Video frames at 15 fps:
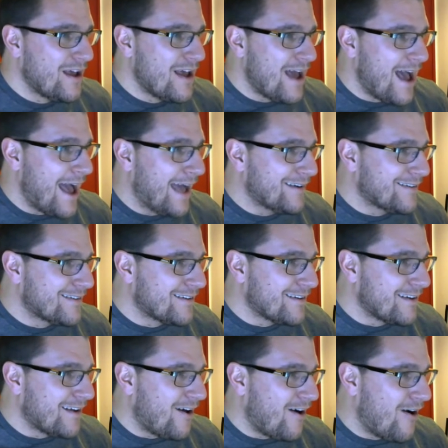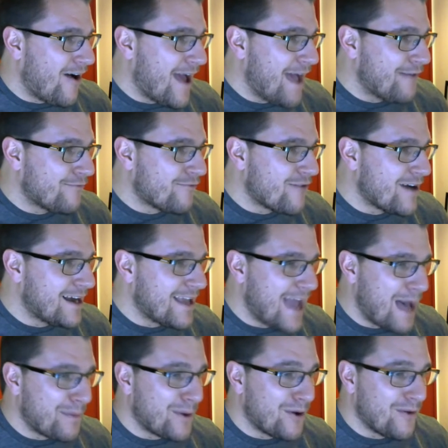And I am really
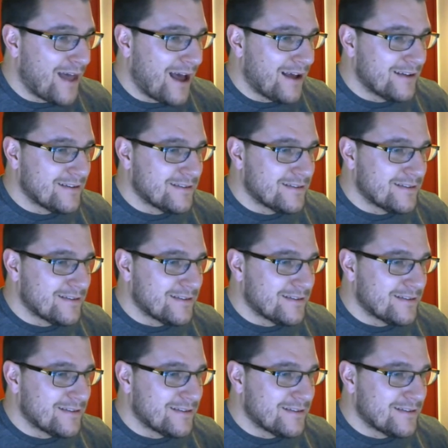happy with that.